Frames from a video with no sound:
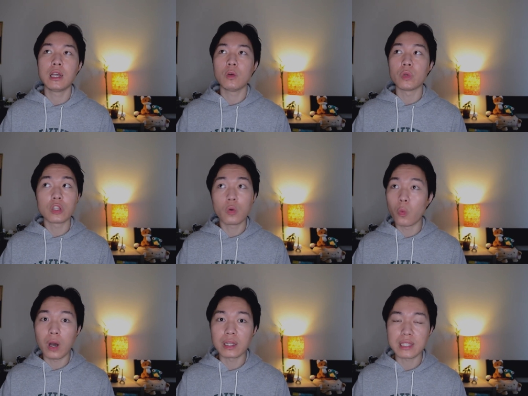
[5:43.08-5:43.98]
we don't
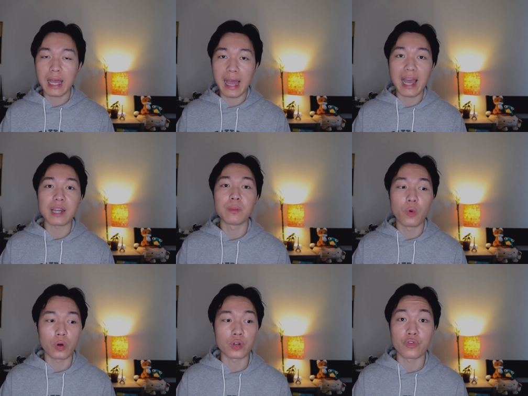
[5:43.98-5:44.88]
want to add
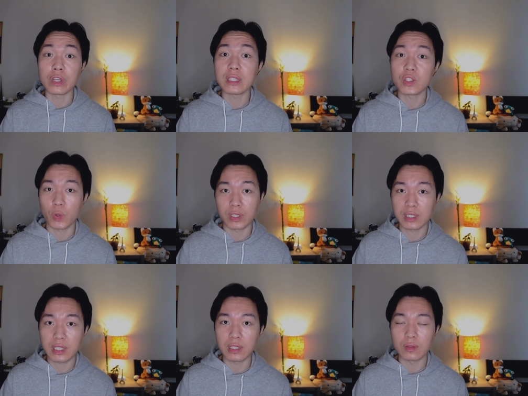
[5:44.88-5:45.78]
more grease to our
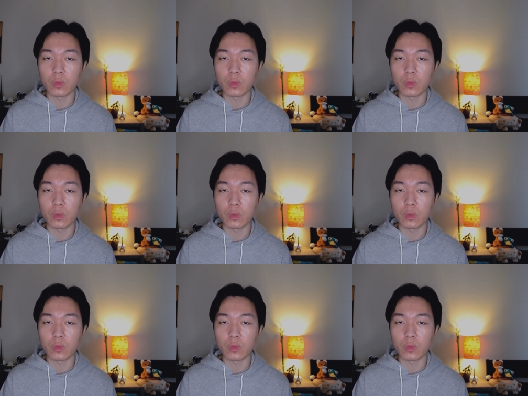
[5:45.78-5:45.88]
skin.